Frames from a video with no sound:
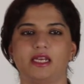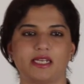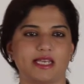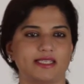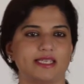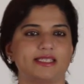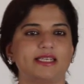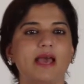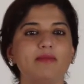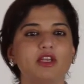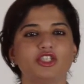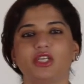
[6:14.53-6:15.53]
it has
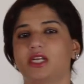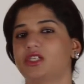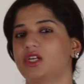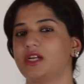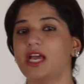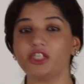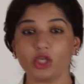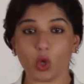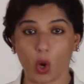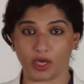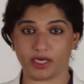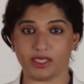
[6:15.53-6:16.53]
established international
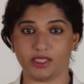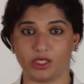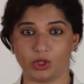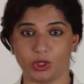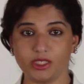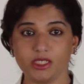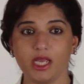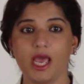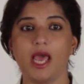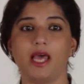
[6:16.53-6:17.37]
organizations